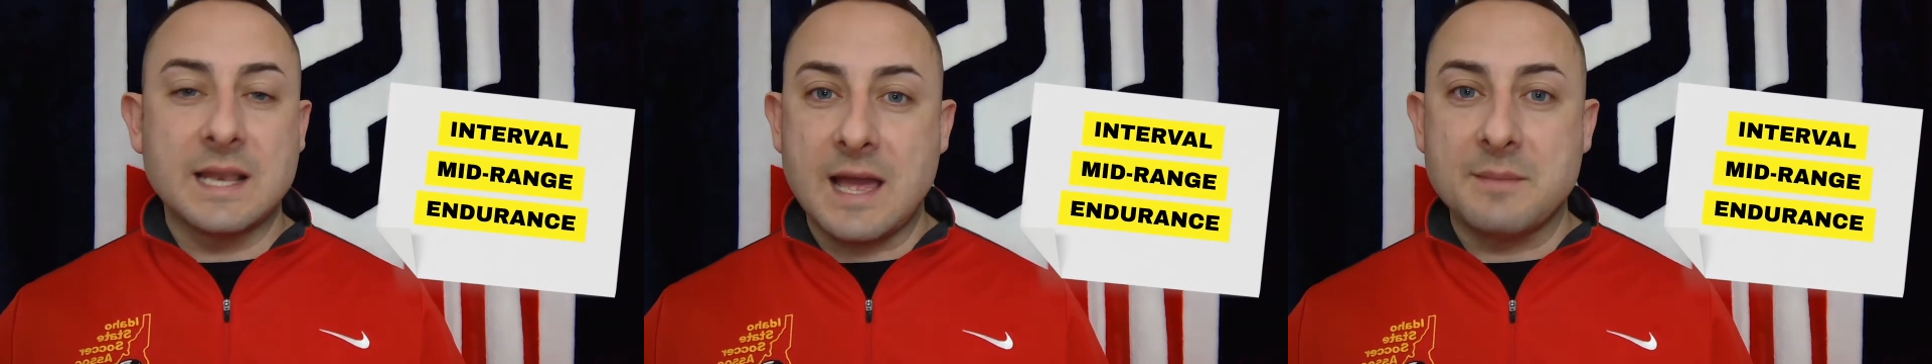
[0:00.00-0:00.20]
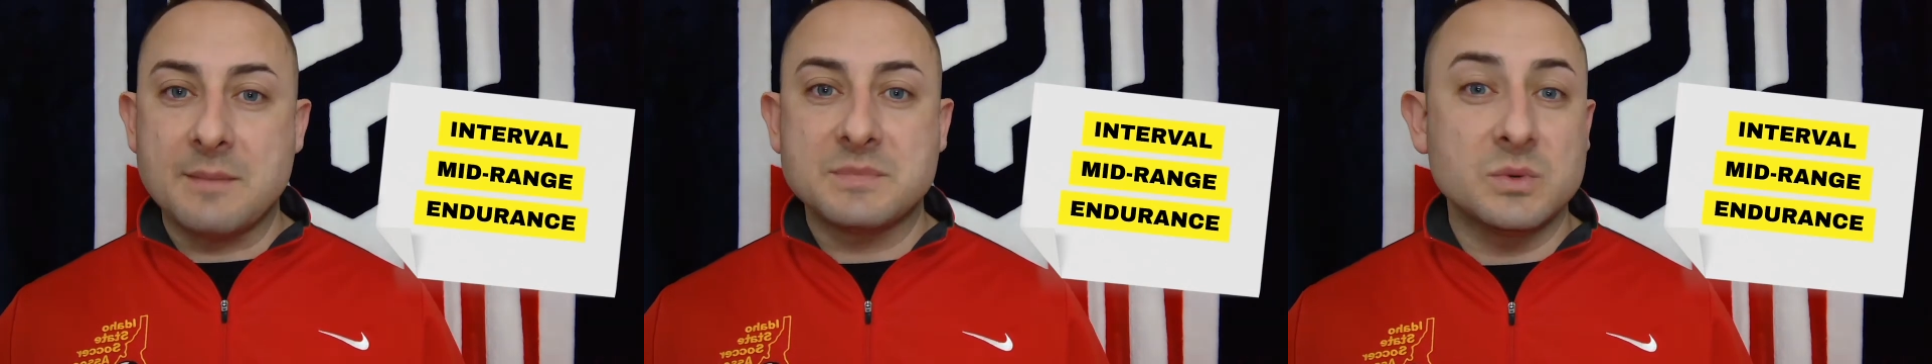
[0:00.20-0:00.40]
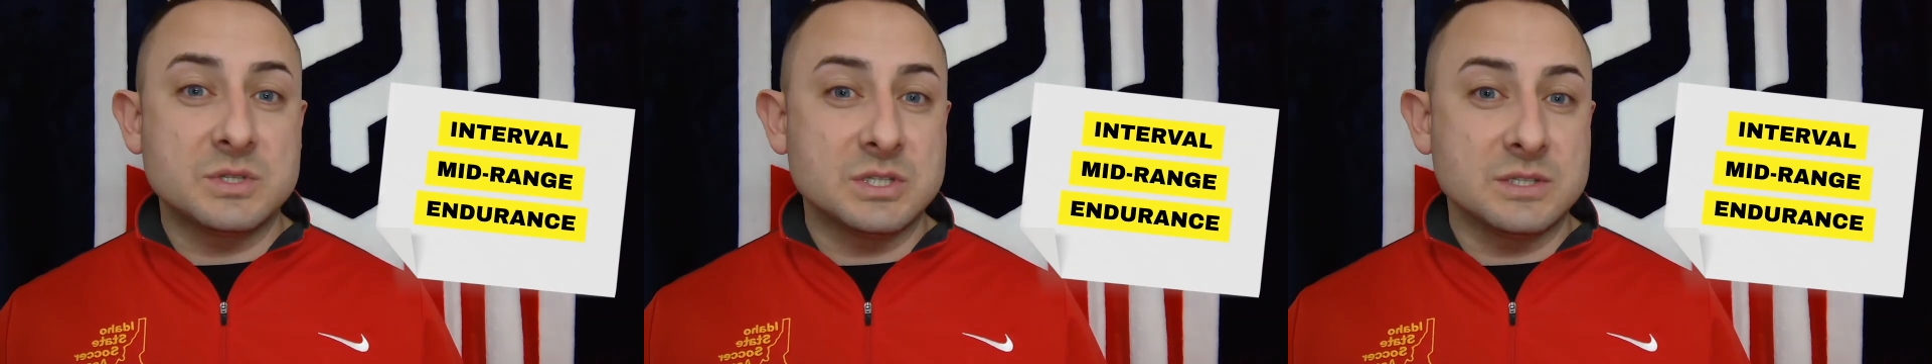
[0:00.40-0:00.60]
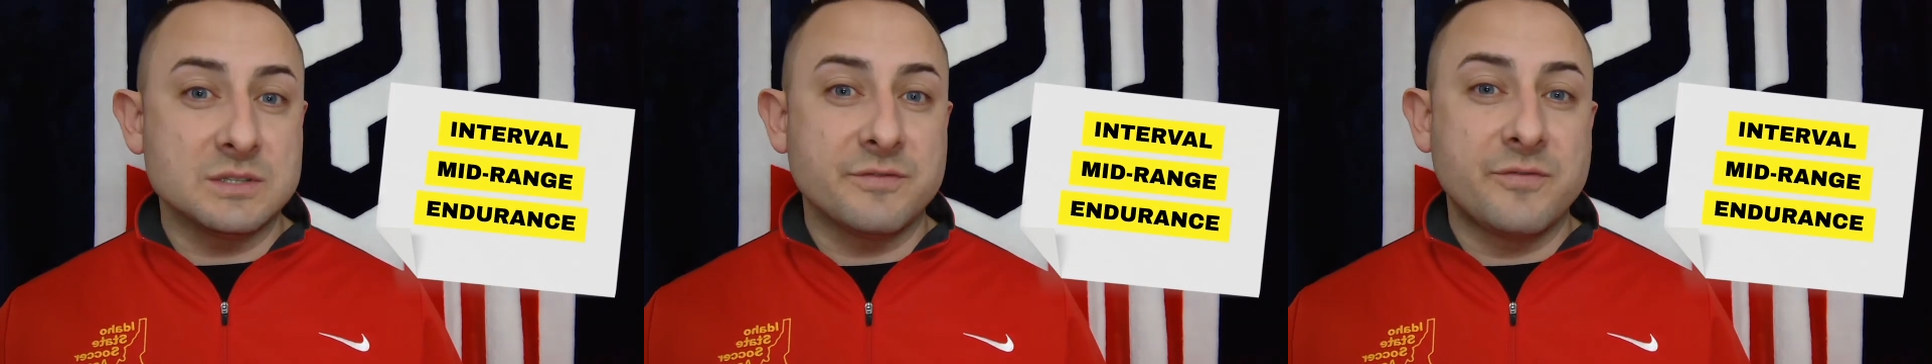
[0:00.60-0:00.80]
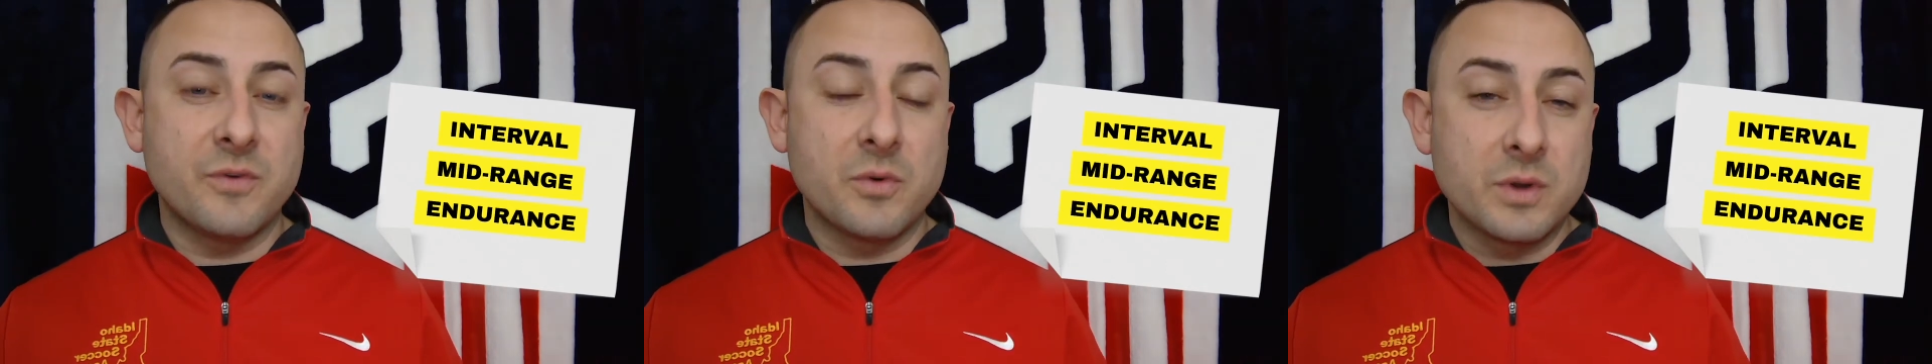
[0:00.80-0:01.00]
laps, which
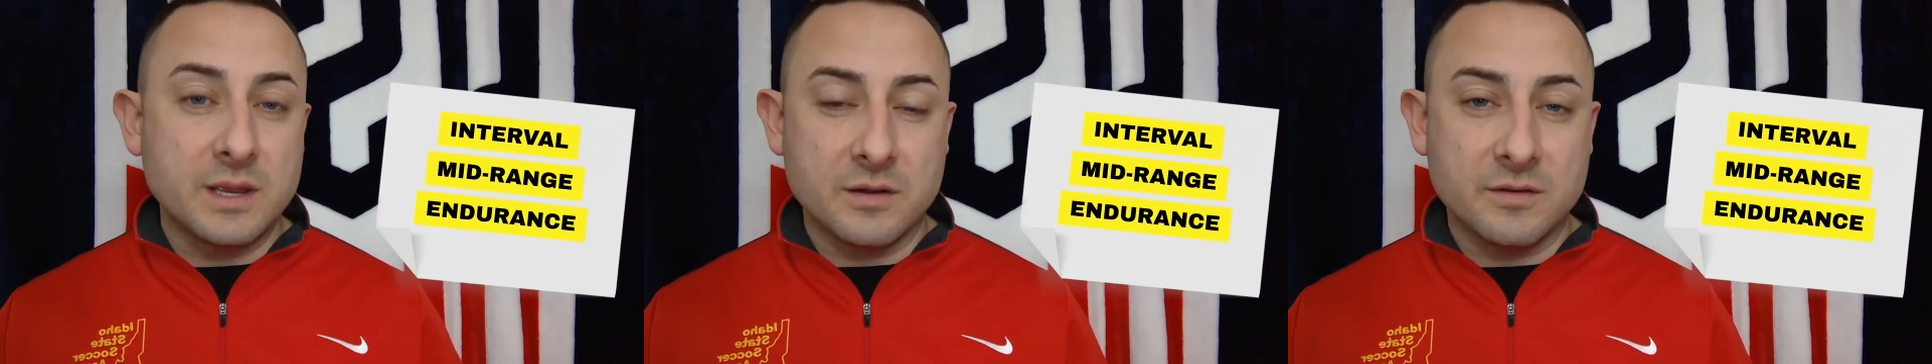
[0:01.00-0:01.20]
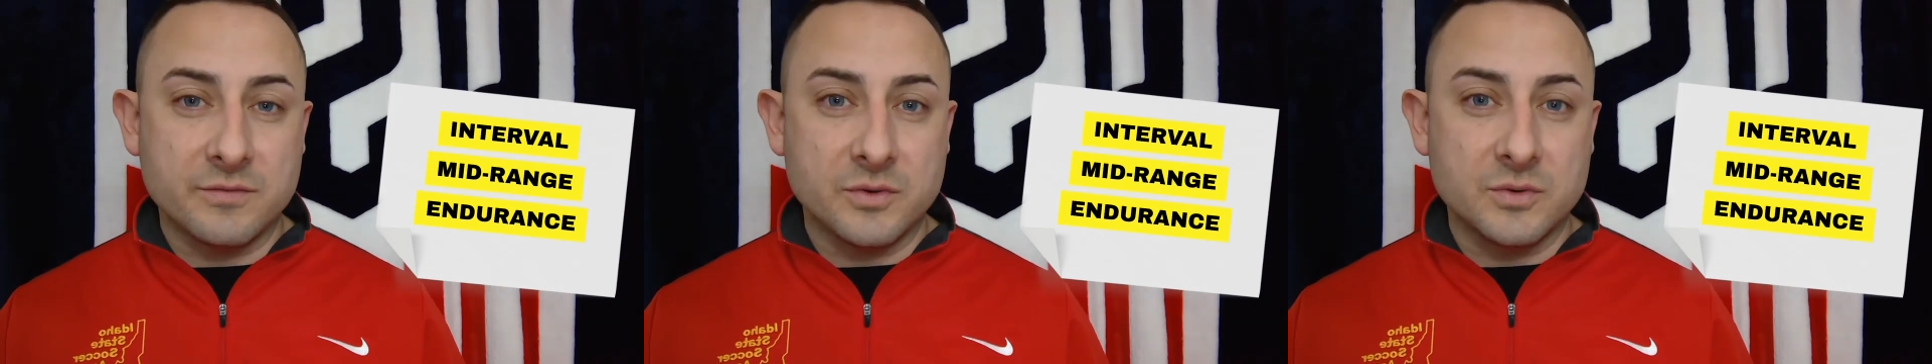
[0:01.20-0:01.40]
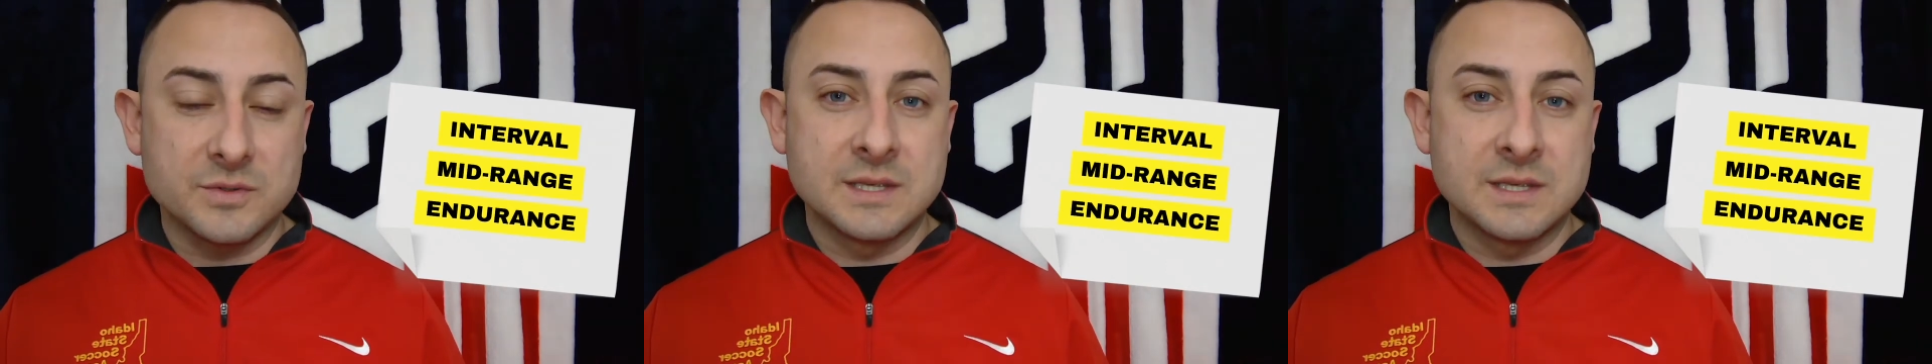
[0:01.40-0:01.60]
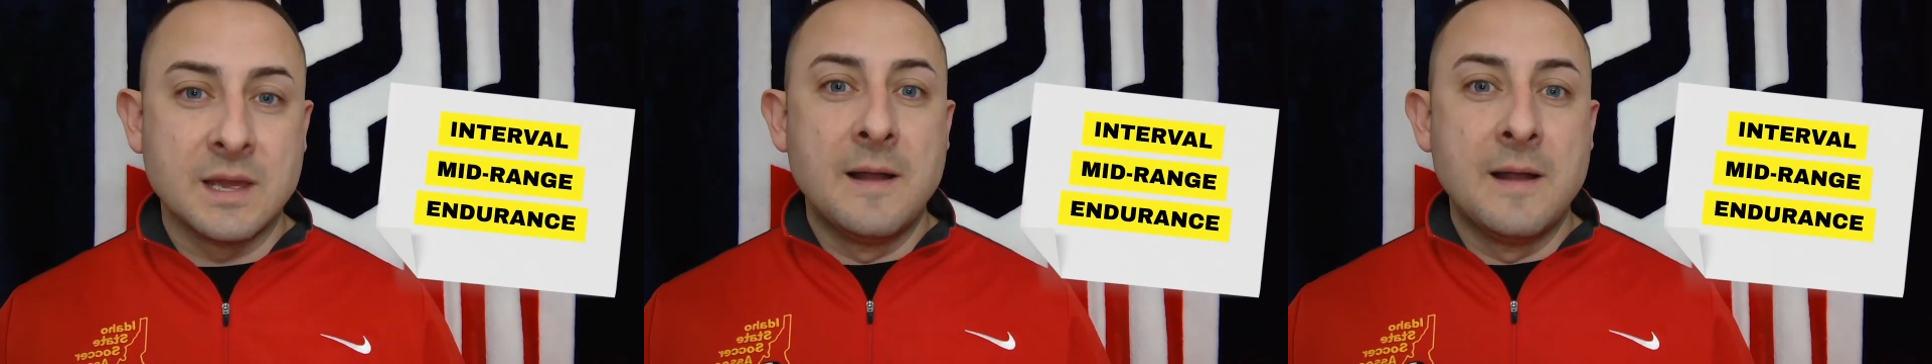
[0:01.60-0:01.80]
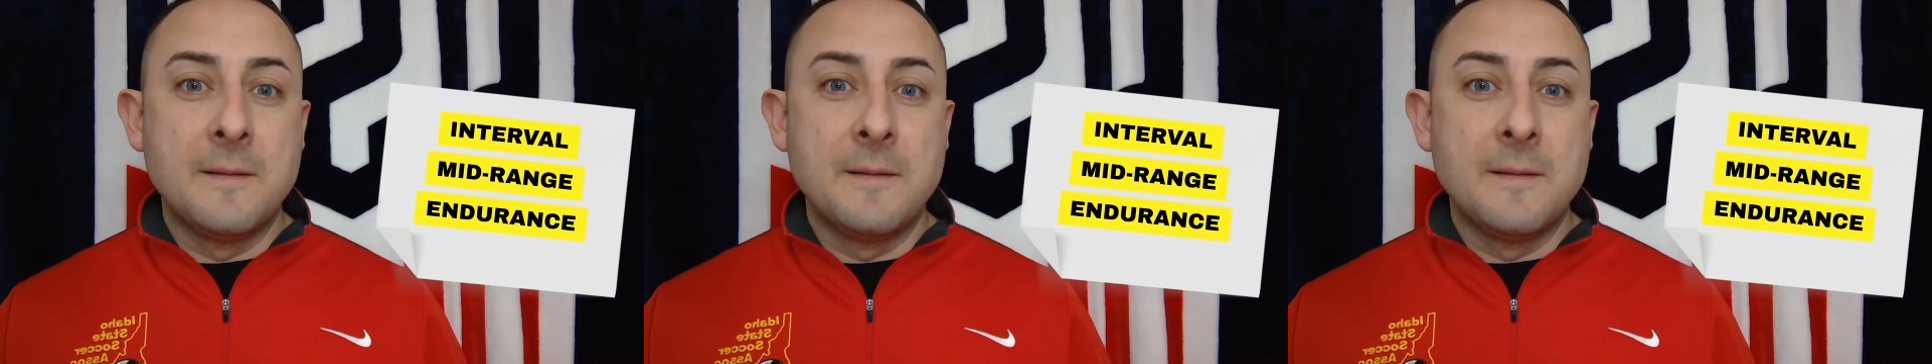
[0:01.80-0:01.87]
is 40 intervals,